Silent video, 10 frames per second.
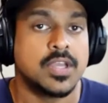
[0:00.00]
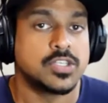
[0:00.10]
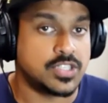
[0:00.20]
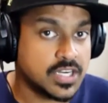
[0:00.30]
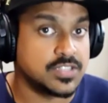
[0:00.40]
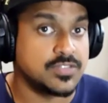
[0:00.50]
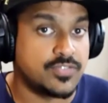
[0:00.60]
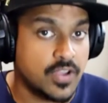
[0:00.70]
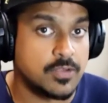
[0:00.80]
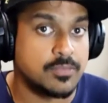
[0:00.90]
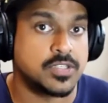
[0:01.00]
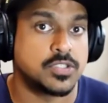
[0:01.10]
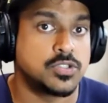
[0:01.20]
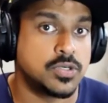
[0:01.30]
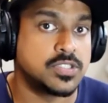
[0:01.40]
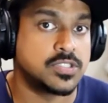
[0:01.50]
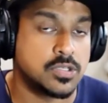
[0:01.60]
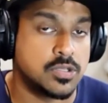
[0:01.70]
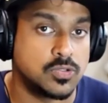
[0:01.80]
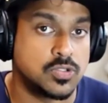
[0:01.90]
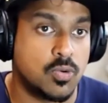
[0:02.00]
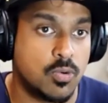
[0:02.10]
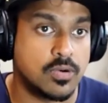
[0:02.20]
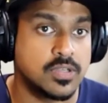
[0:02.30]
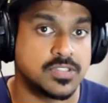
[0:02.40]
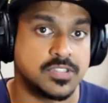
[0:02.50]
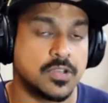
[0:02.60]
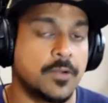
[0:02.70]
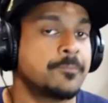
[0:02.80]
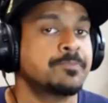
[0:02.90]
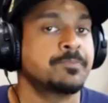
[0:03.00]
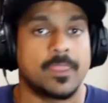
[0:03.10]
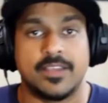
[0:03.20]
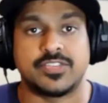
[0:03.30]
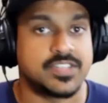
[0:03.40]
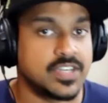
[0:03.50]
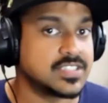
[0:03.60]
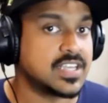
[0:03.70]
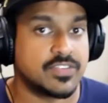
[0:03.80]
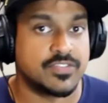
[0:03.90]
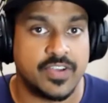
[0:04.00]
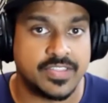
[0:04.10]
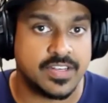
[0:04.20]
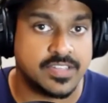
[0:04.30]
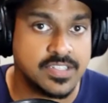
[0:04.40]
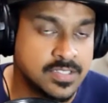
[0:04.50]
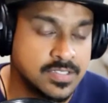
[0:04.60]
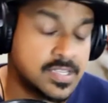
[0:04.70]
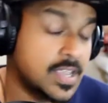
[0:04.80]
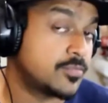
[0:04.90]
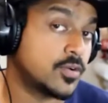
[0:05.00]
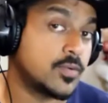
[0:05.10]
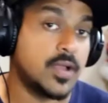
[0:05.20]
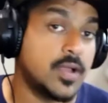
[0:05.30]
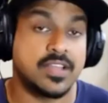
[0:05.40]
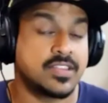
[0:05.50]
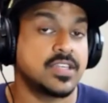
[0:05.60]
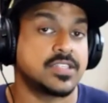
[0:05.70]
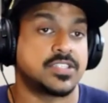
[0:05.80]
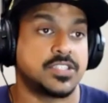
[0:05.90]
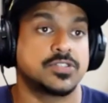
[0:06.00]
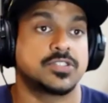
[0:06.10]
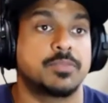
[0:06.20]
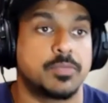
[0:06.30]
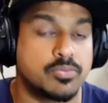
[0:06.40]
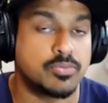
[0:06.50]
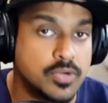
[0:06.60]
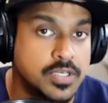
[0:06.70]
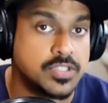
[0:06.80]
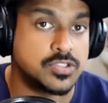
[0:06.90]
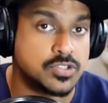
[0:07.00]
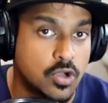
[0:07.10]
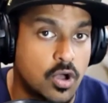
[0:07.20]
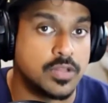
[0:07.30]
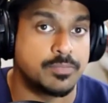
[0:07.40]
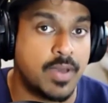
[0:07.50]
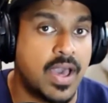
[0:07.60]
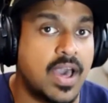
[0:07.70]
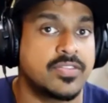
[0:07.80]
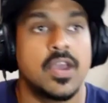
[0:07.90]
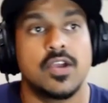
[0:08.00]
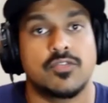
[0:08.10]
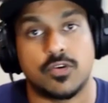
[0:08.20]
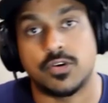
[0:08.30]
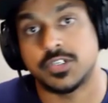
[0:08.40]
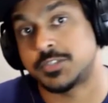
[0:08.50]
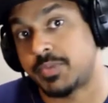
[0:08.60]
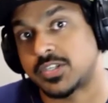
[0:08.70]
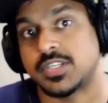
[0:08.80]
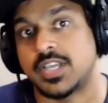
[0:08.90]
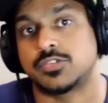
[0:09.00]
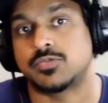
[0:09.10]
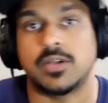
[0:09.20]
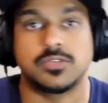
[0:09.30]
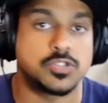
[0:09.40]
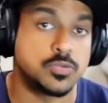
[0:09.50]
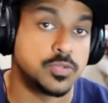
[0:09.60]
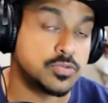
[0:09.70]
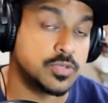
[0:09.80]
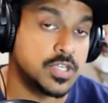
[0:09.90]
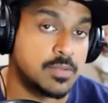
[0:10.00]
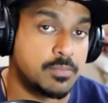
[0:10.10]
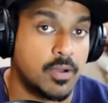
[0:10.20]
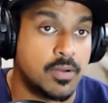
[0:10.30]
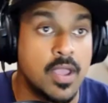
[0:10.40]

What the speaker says: She actually very much enjoys the close quarters. And so if she does have to fight that distance game for a round, I think it seals up a pretty solid path for her, especially as rounds 2 and 3 come about.